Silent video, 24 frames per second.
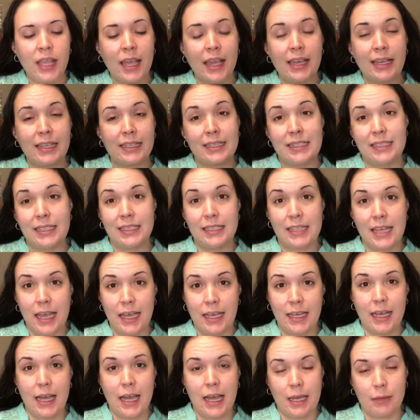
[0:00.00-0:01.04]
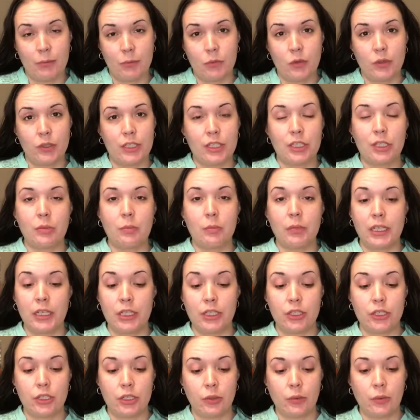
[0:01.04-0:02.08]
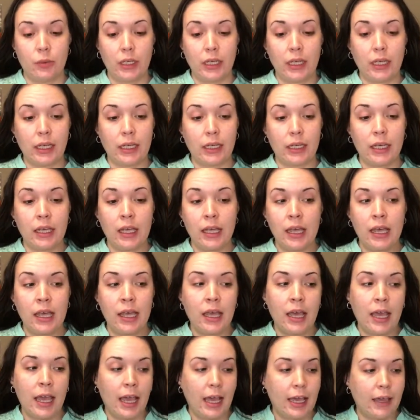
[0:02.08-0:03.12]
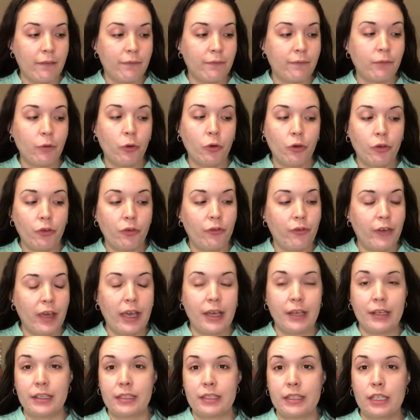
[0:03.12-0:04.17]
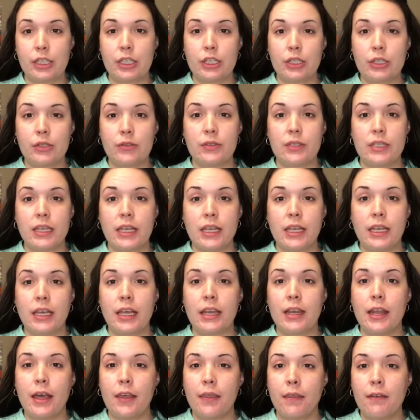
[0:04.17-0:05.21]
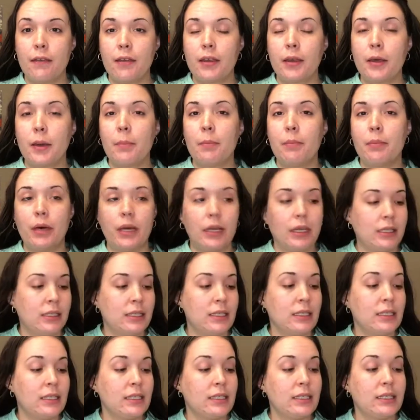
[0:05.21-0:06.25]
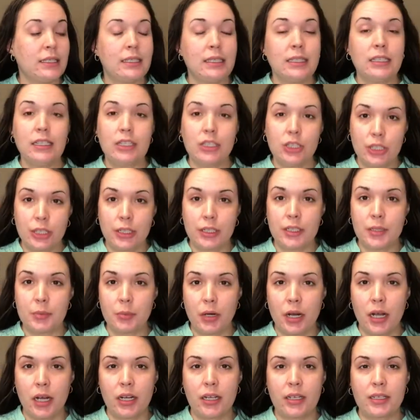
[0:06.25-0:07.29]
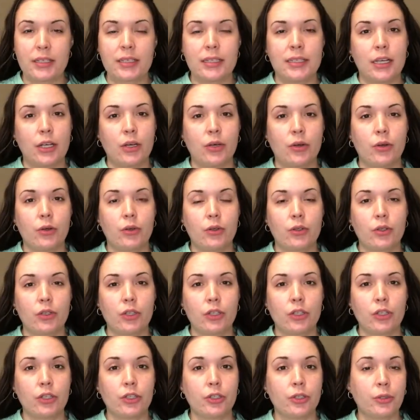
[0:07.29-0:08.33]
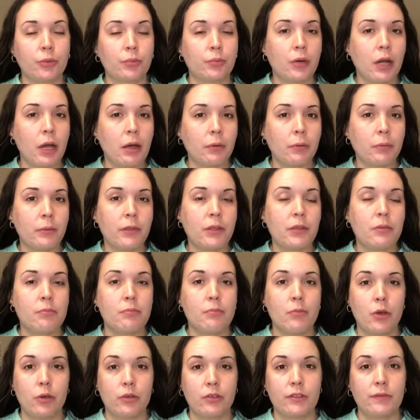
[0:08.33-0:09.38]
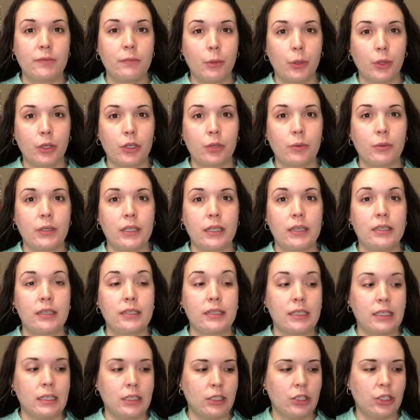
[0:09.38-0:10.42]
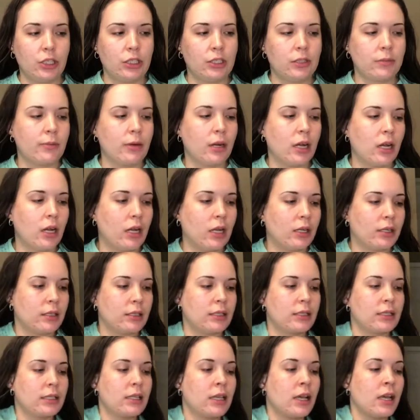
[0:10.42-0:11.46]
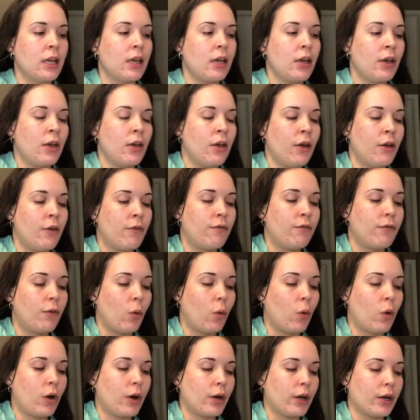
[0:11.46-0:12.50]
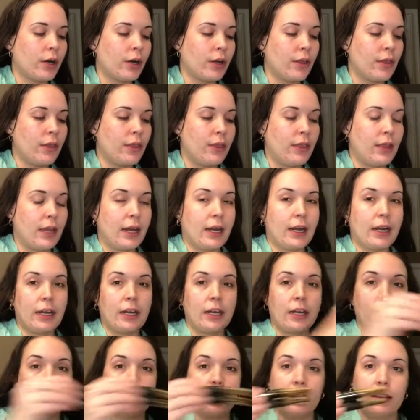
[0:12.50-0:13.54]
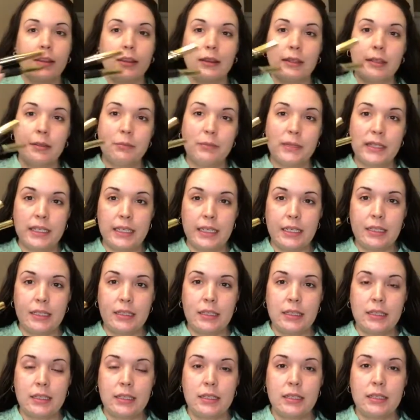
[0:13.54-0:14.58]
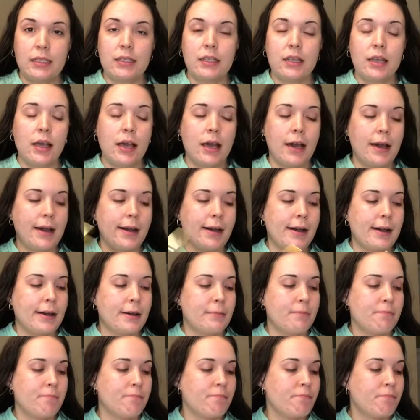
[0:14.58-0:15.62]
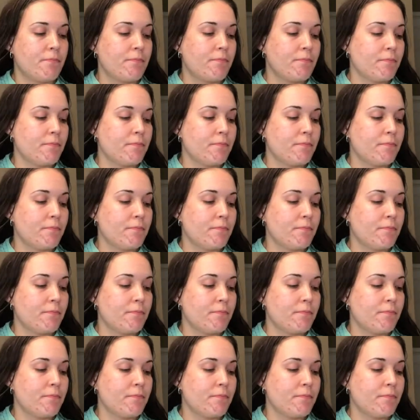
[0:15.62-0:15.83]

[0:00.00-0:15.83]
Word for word: And today I'm going to be doing a full face using nothing but Senegence products. Now, you're probably the most familiar with Senegence products for their lip sense. Um,